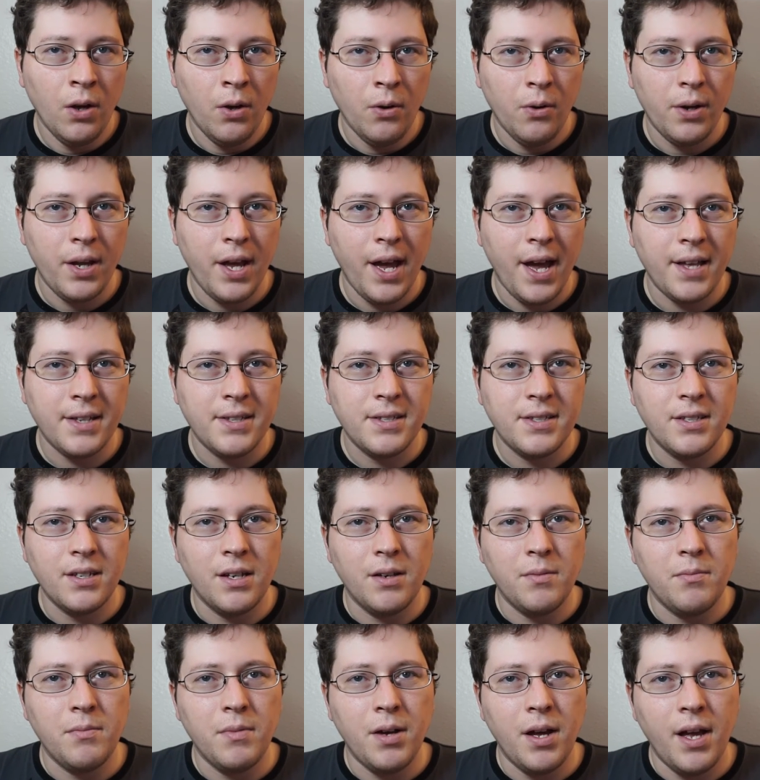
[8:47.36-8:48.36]
We had
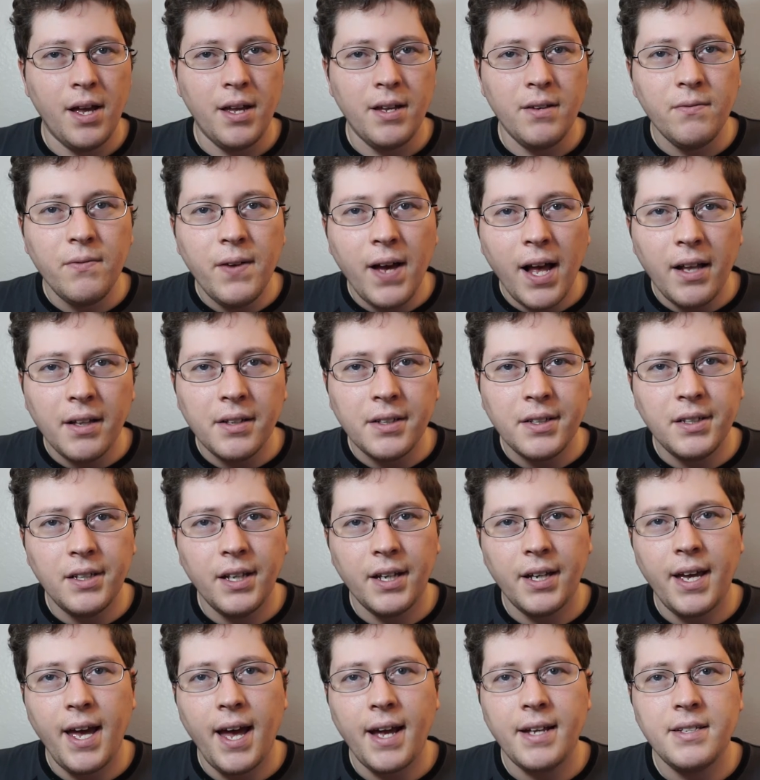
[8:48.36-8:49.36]
some uh, invalid
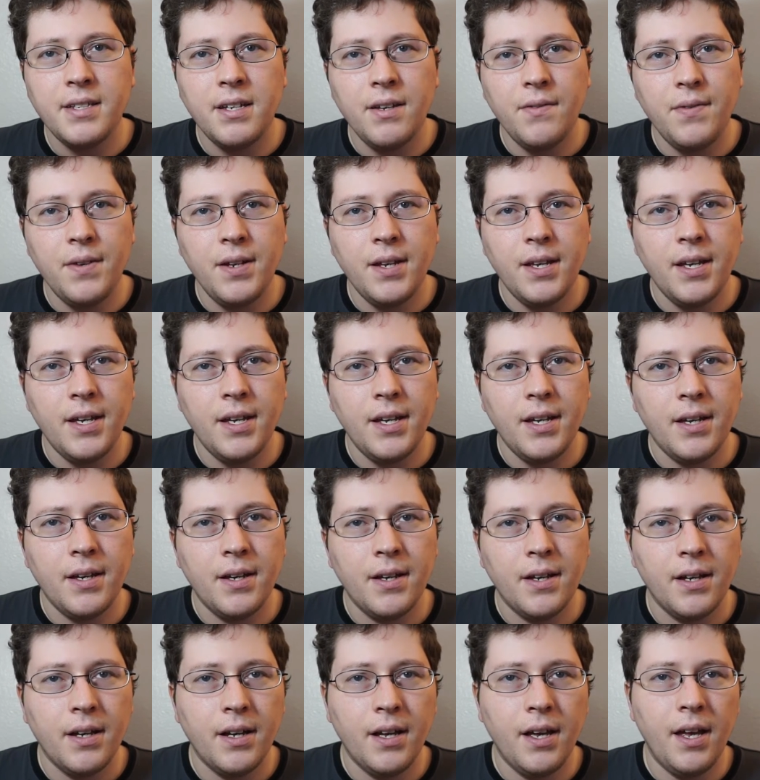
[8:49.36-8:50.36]
click activity,
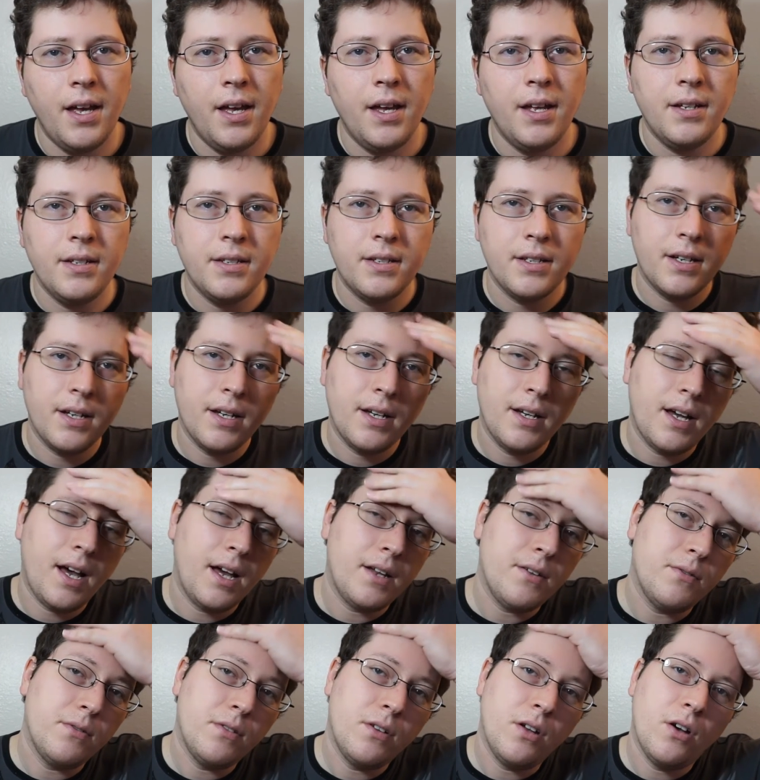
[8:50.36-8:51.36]
and uh,
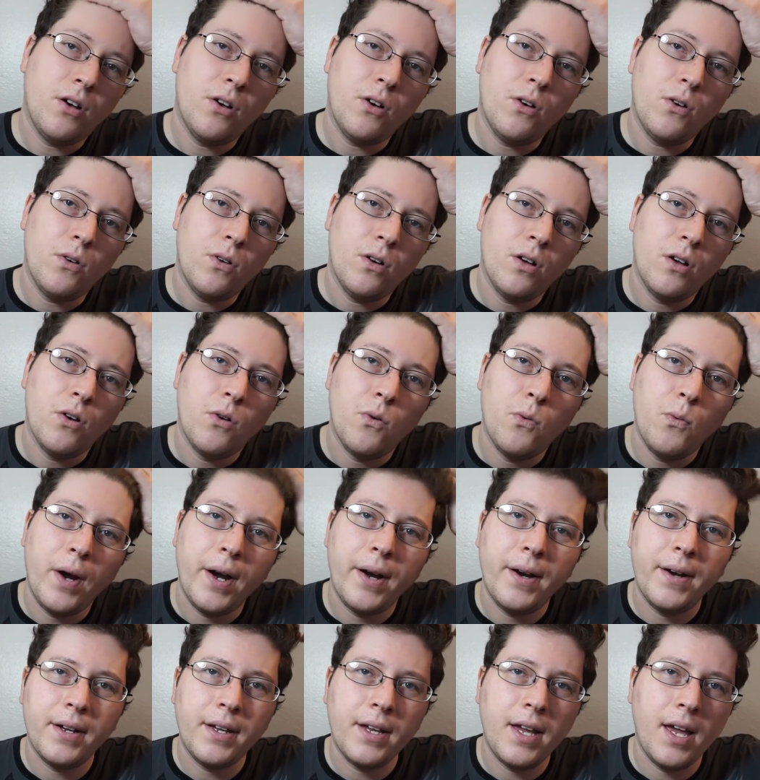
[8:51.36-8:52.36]
I don't know
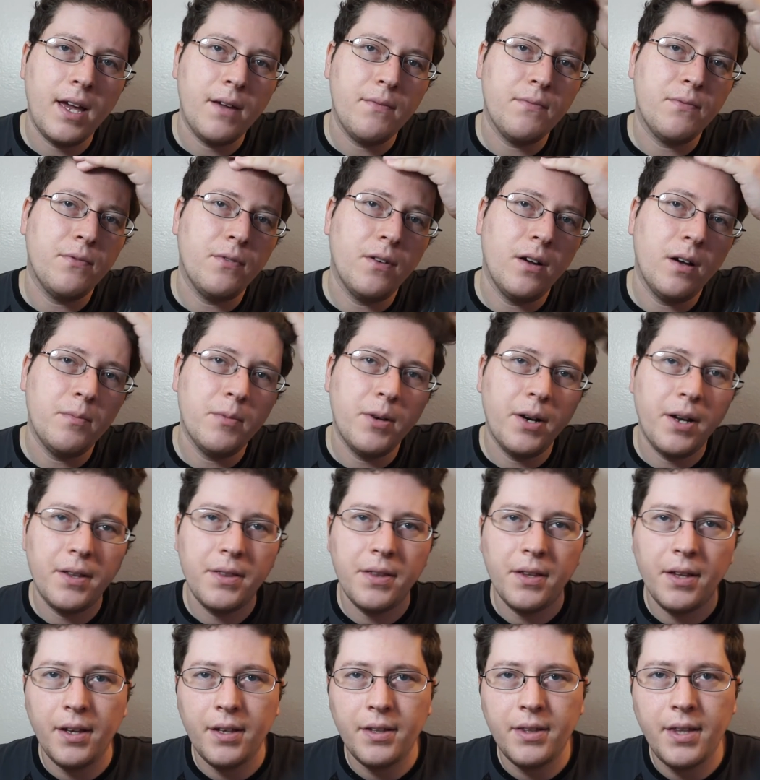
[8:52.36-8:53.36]
where it came from or
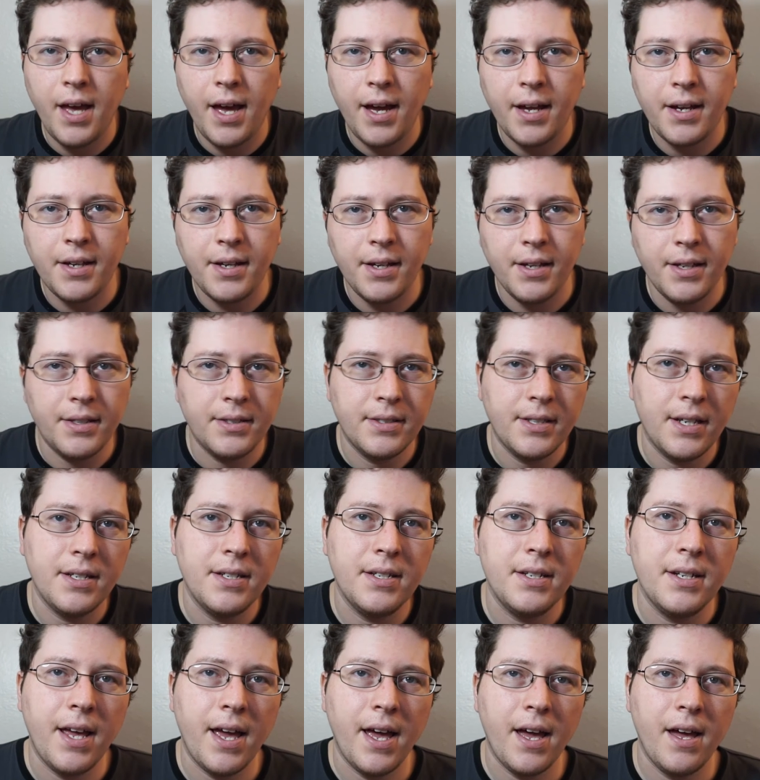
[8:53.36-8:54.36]
anything like that, because I
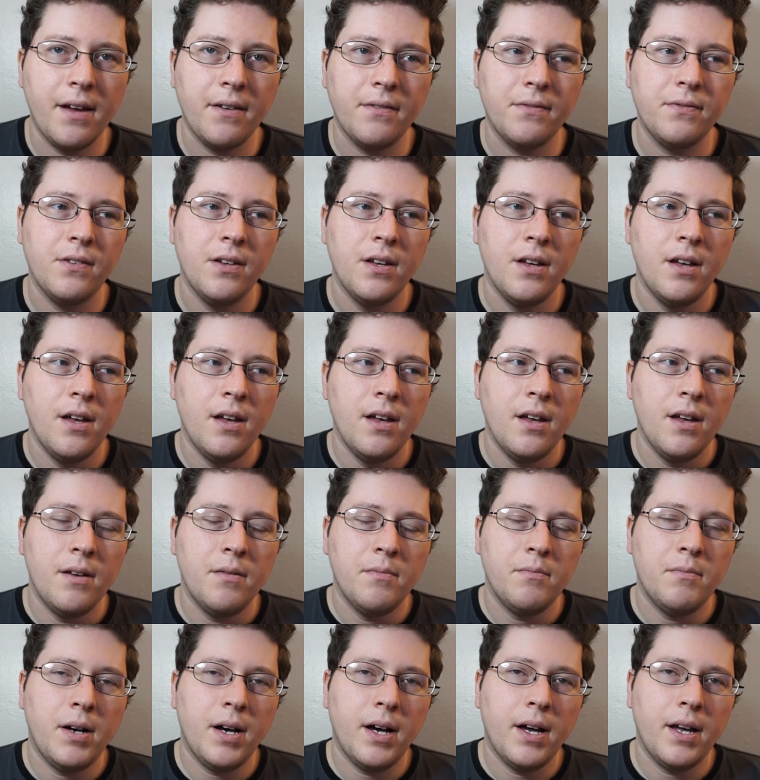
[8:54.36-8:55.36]
didn't have
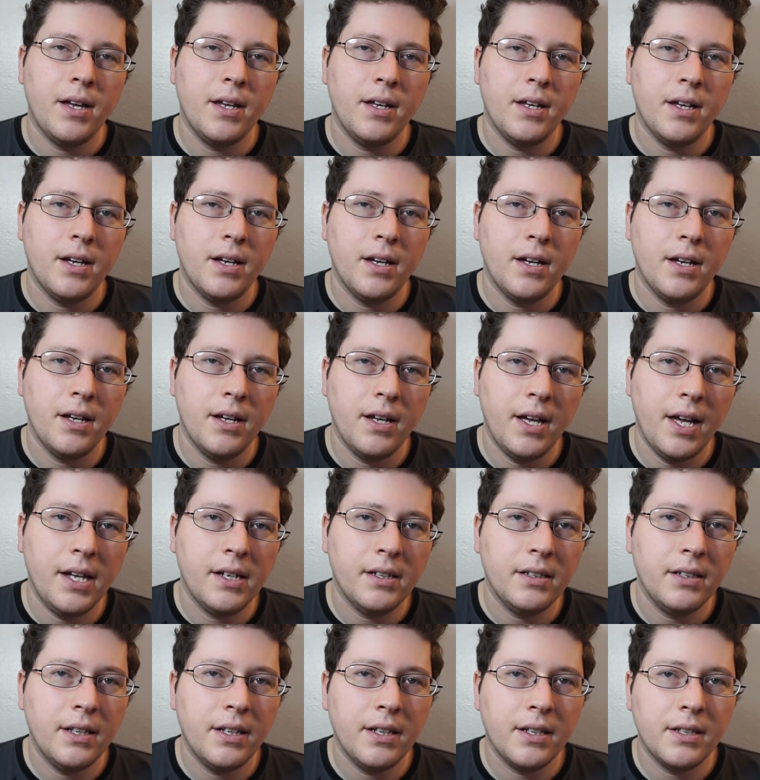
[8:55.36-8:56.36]
my uh,
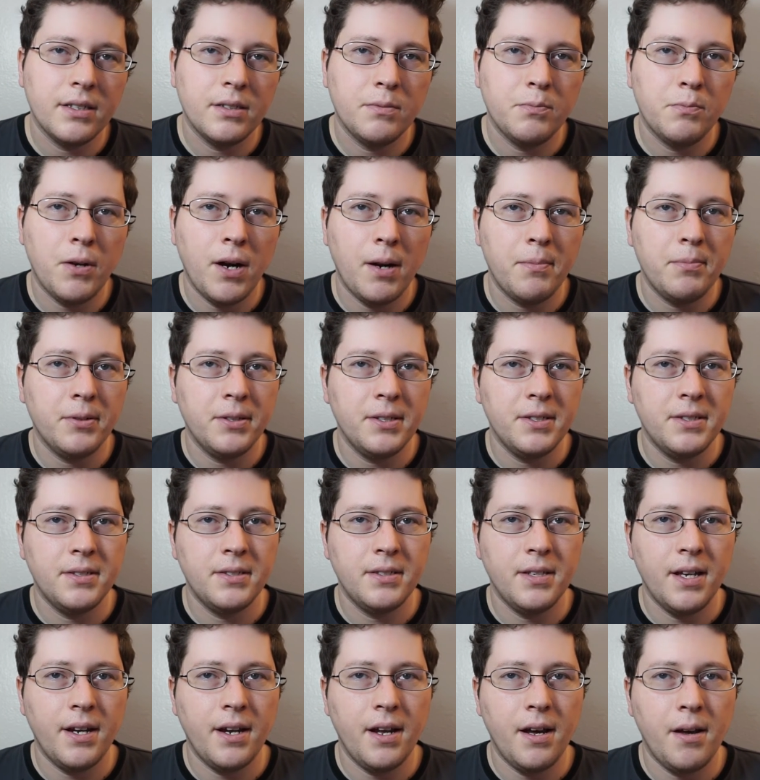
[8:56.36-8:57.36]
analytics properly
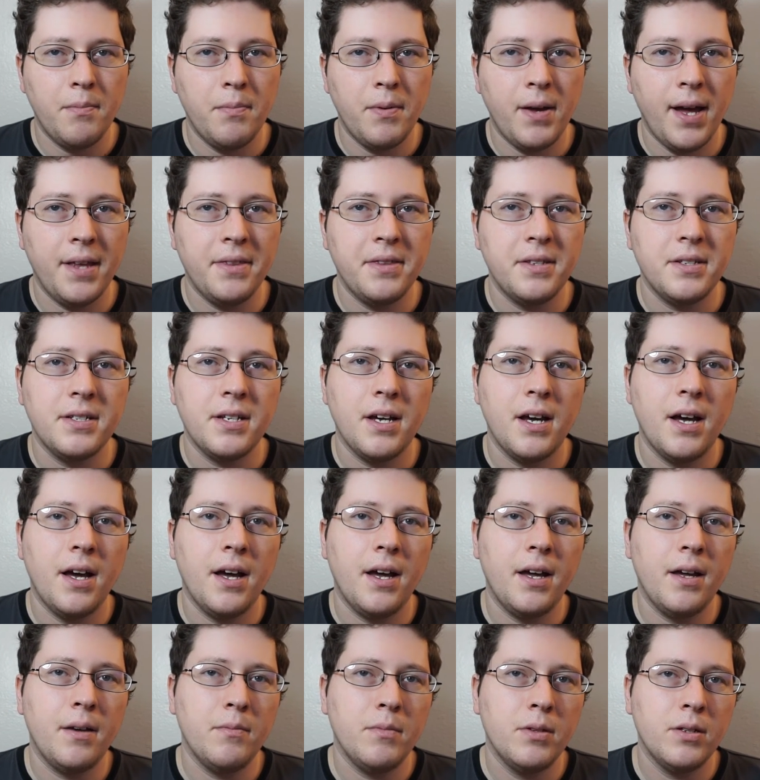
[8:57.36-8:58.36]
set up at the
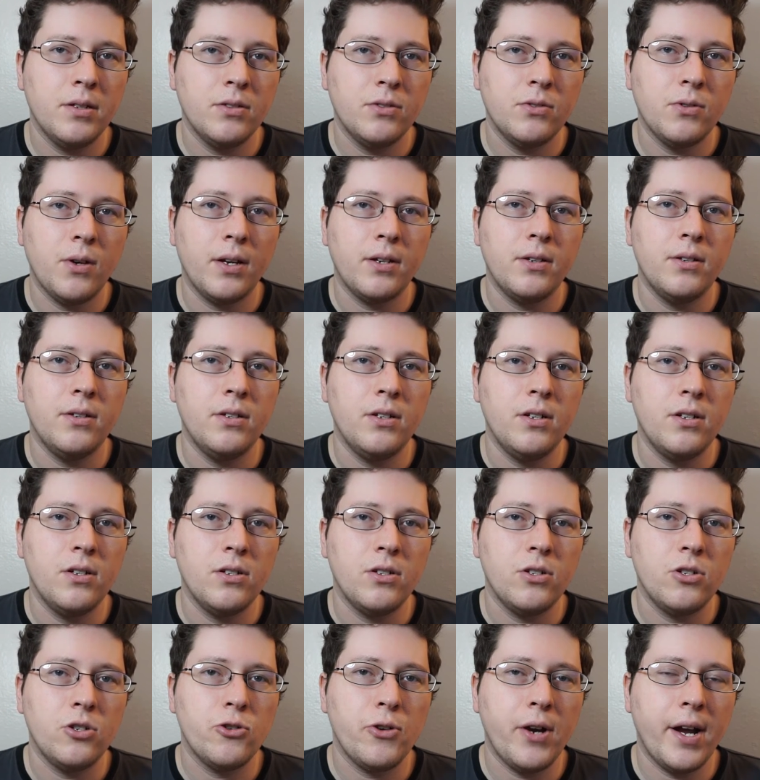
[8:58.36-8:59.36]
time, so I
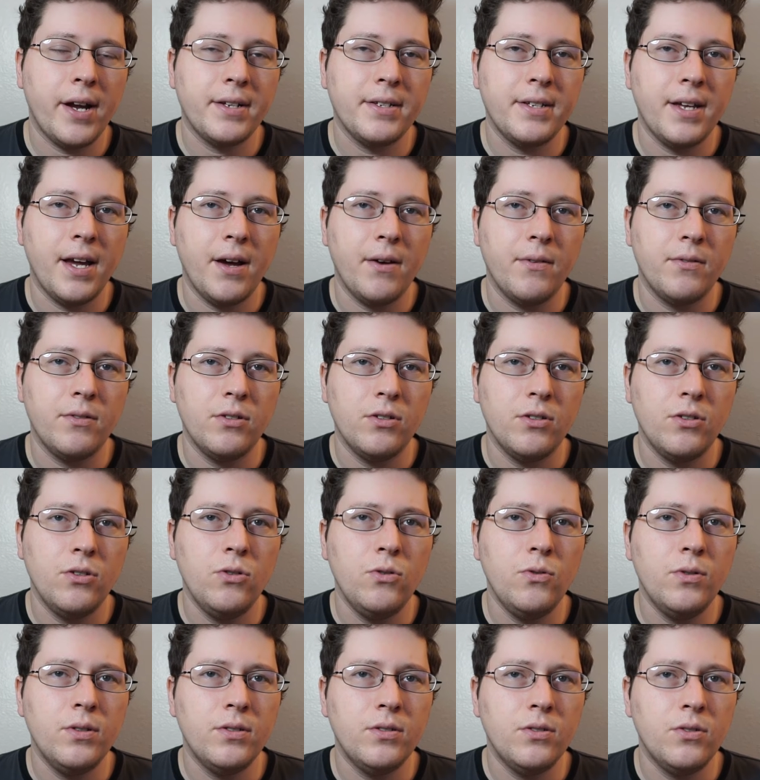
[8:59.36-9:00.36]
couldn't track down
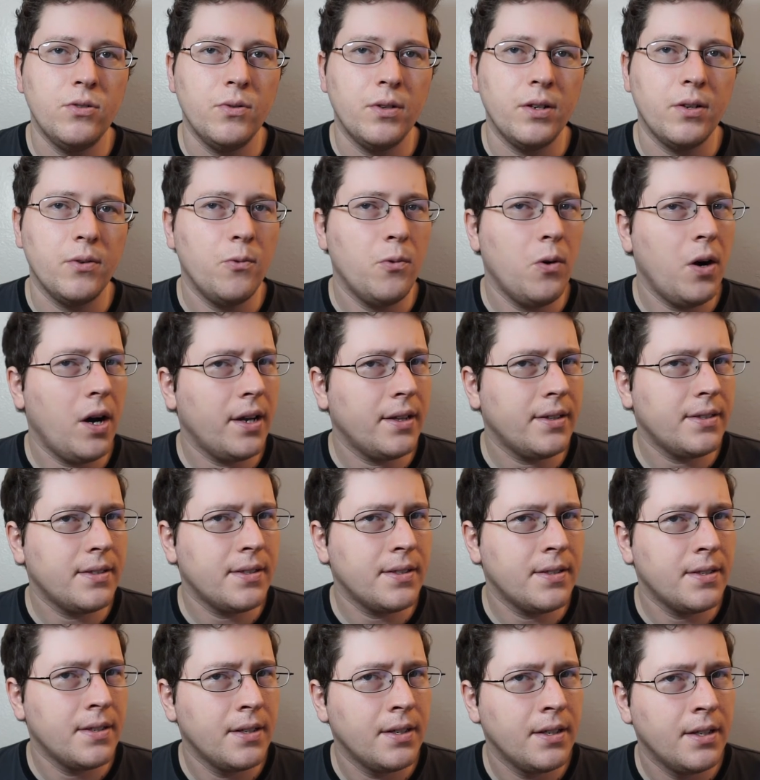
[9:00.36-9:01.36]
who was doing
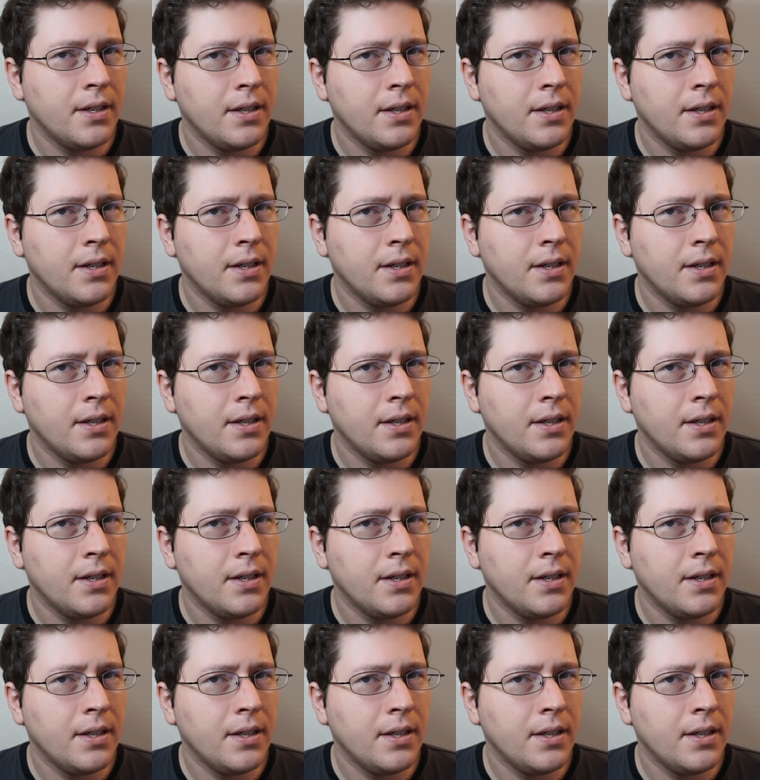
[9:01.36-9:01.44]
what.